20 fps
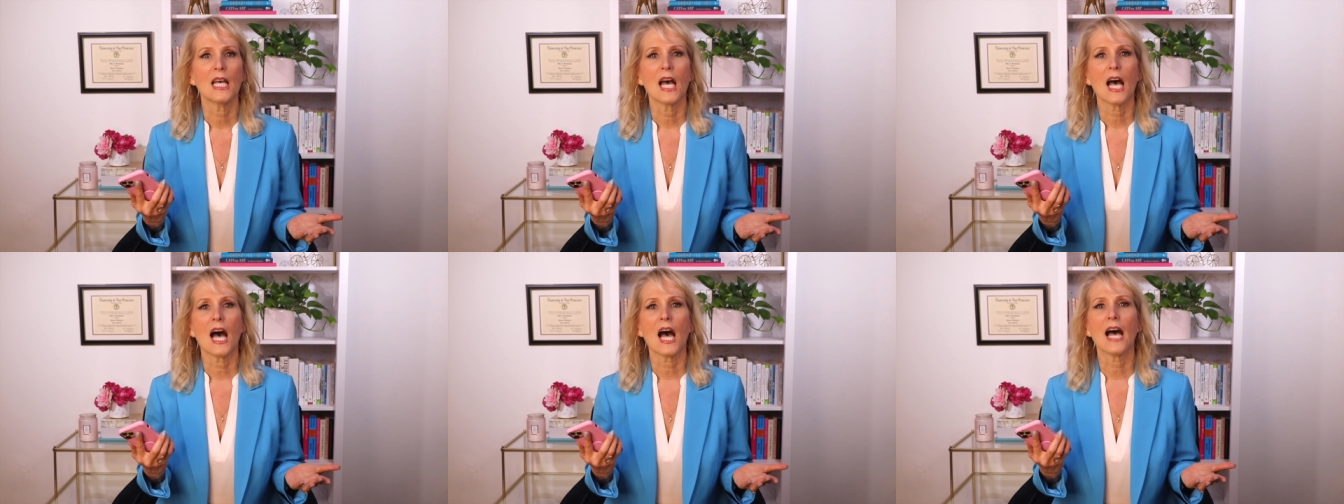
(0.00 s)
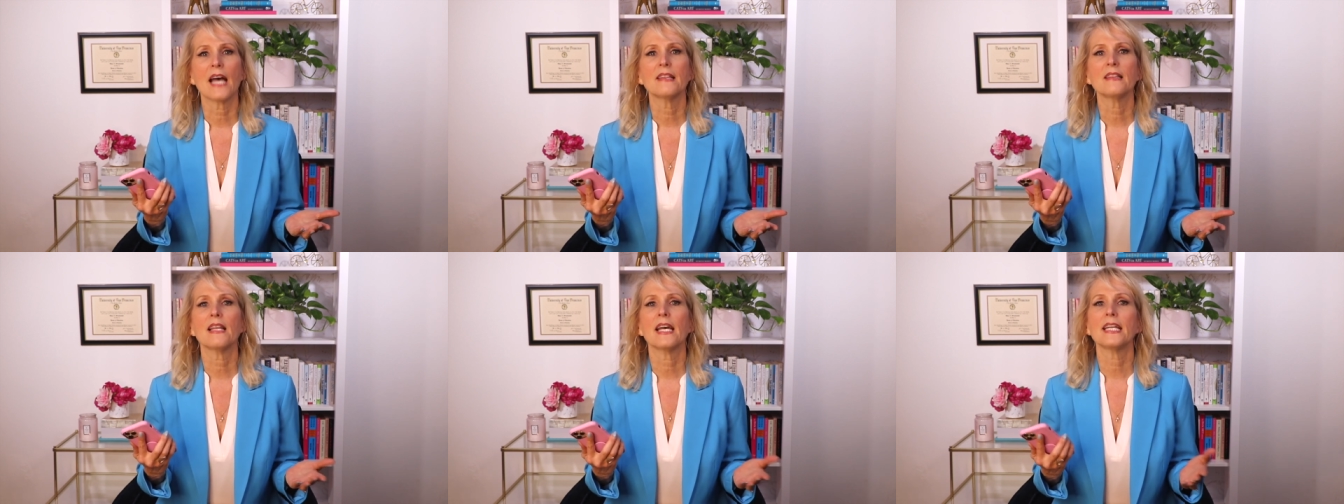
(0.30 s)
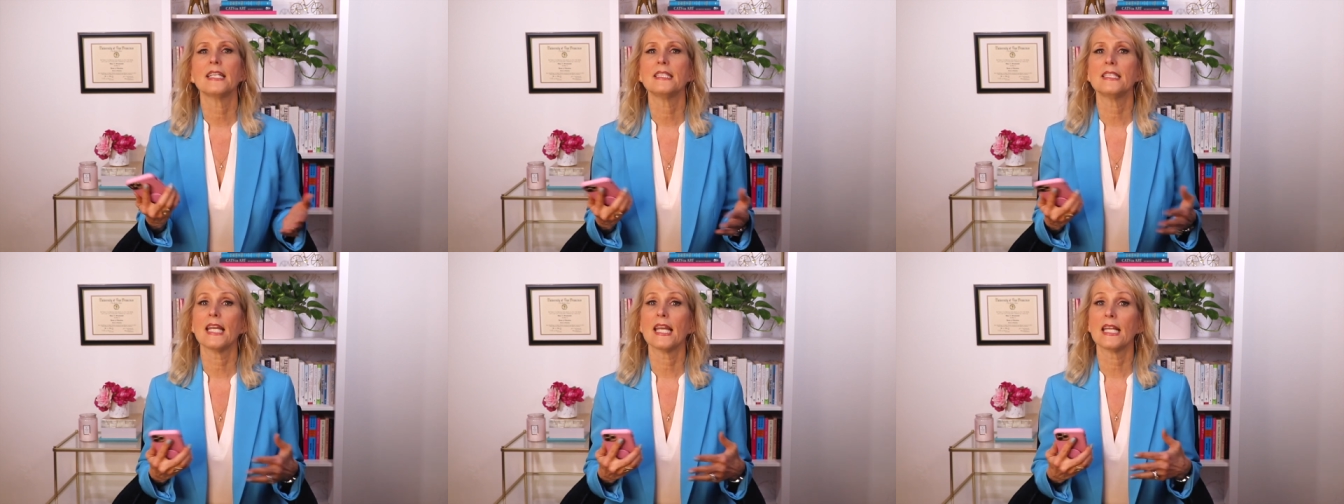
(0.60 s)

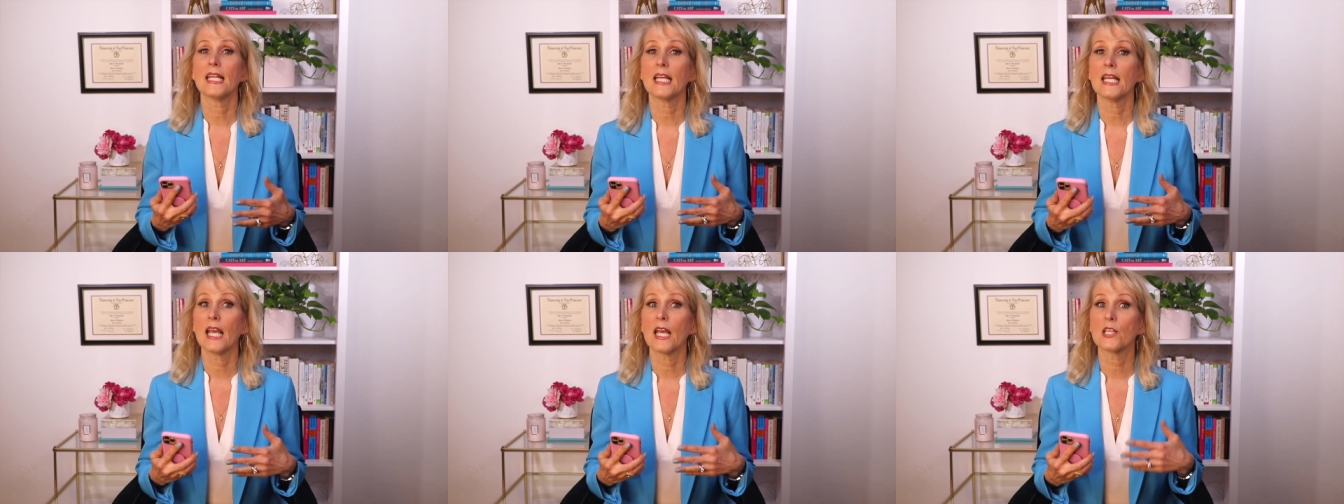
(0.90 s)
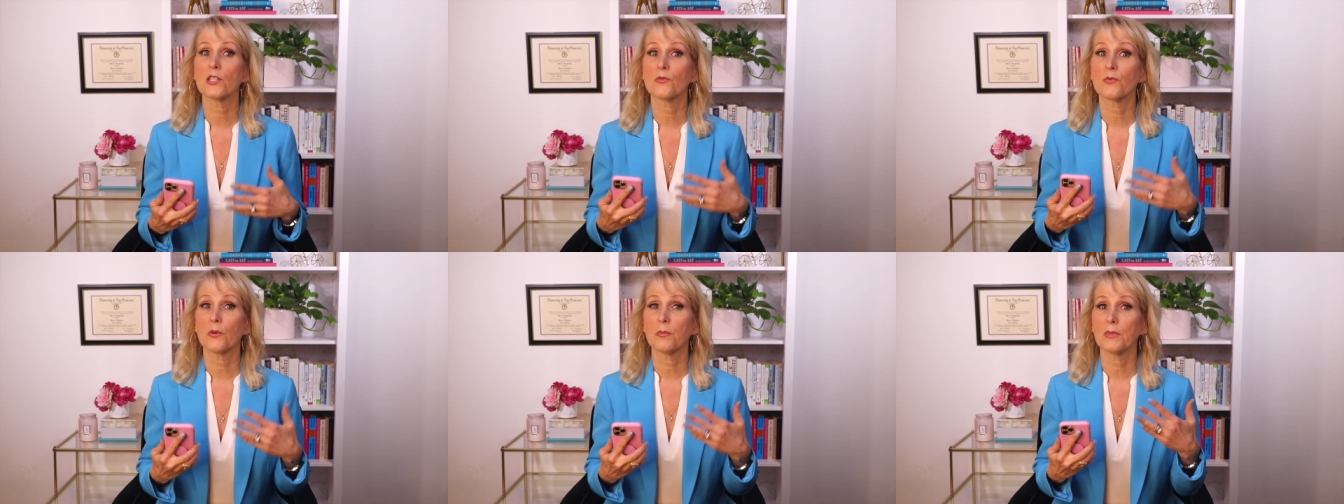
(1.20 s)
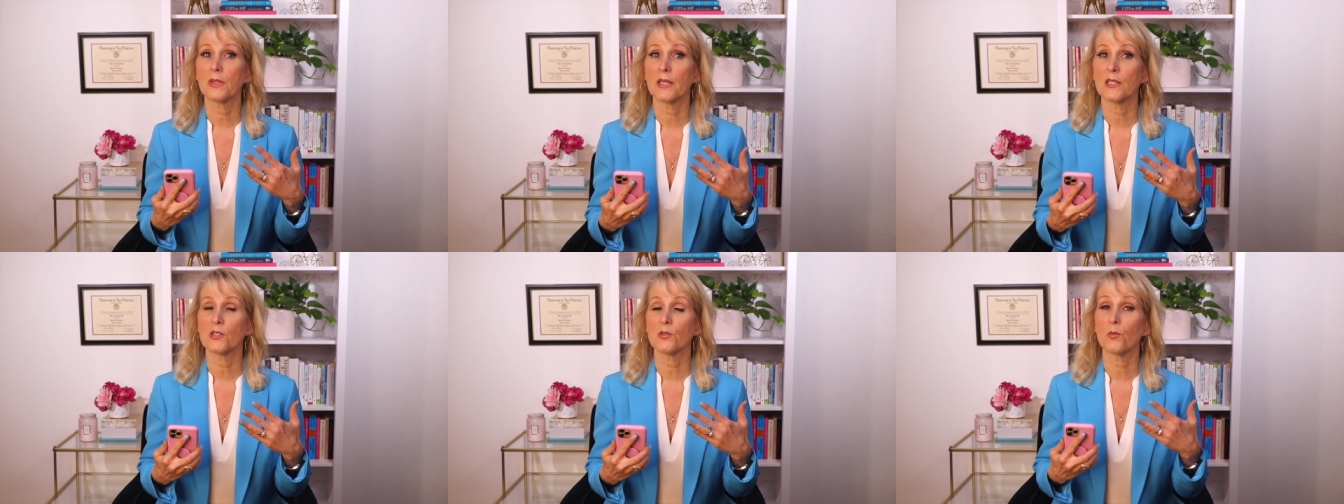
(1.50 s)
Online dating has
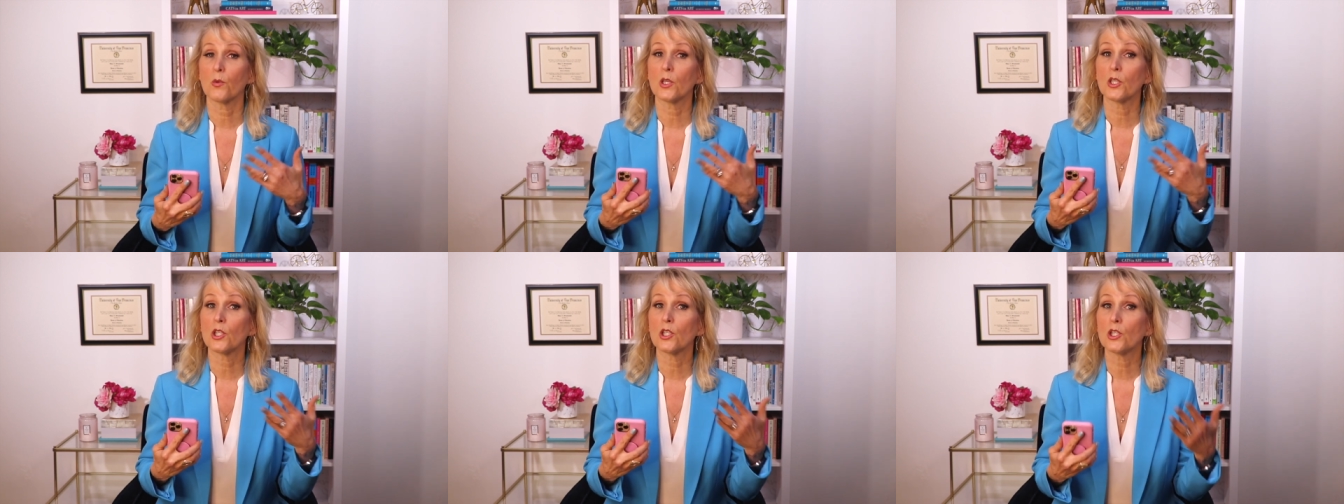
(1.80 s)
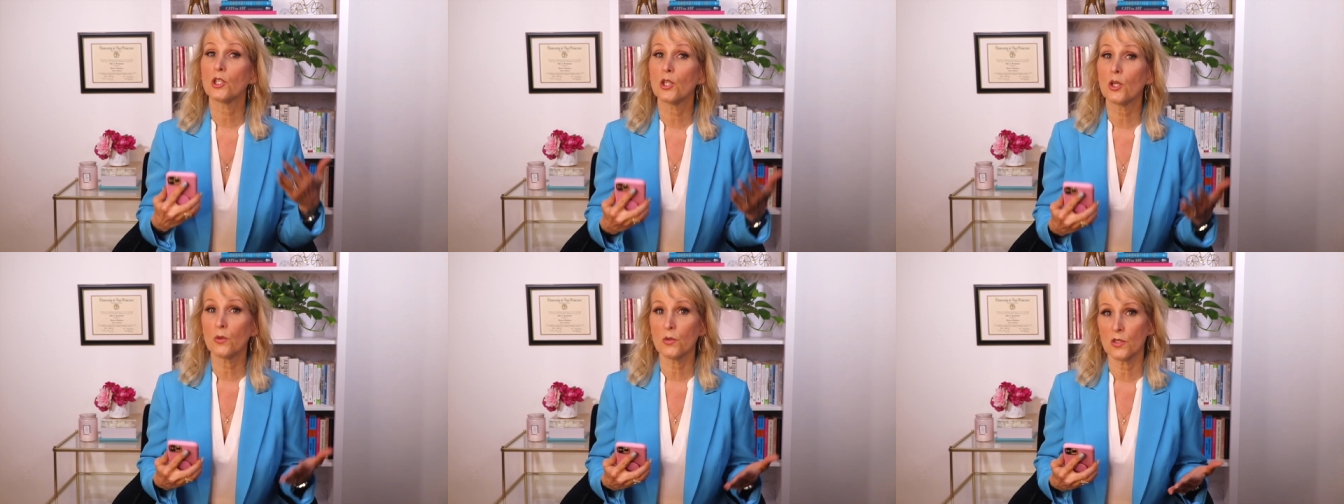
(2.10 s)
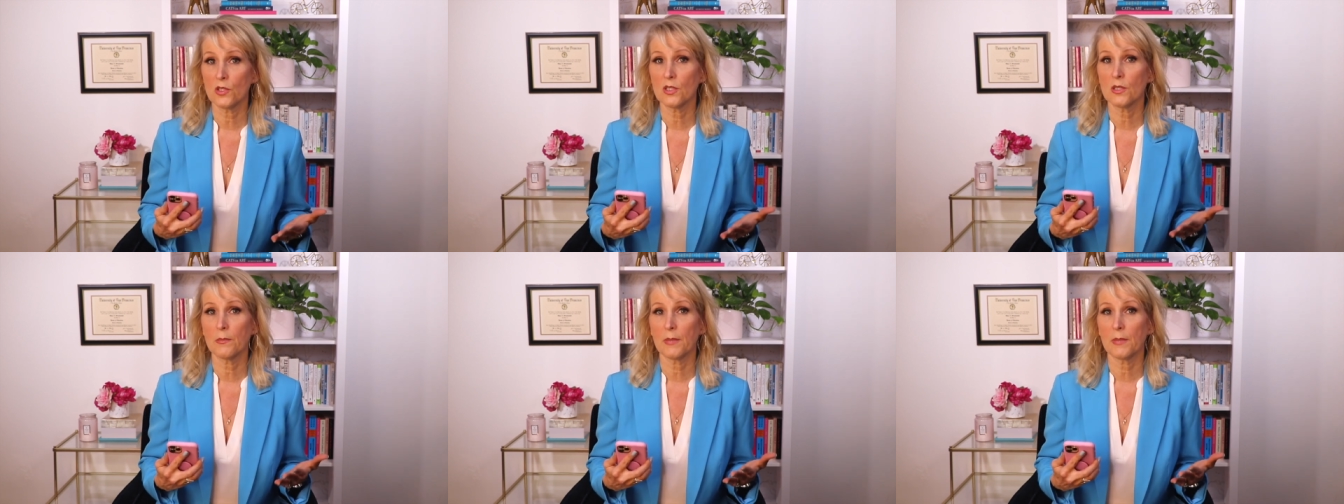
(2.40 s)
replaced what used